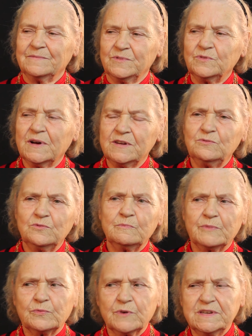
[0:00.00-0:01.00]
No, I know,
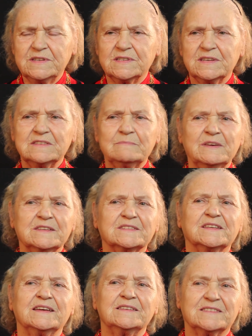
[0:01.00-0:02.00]
but what he says makes
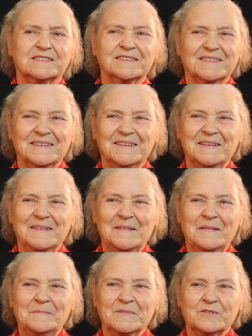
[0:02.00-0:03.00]
sense.
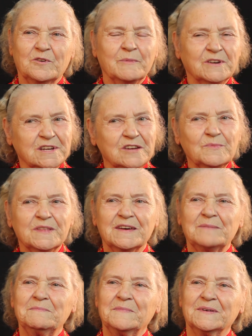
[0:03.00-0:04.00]
So I'm agreeing with
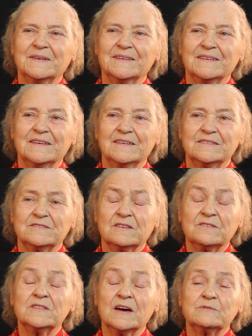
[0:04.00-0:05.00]
him. So I
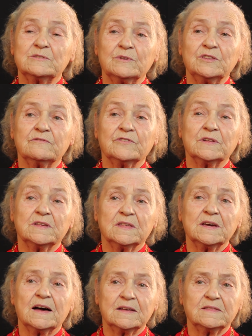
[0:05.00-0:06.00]
thought that was wonderful that they
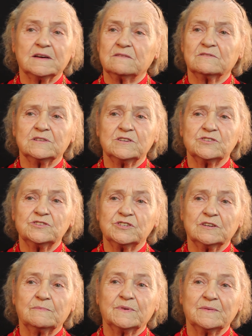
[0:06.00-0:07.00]
had that relationship.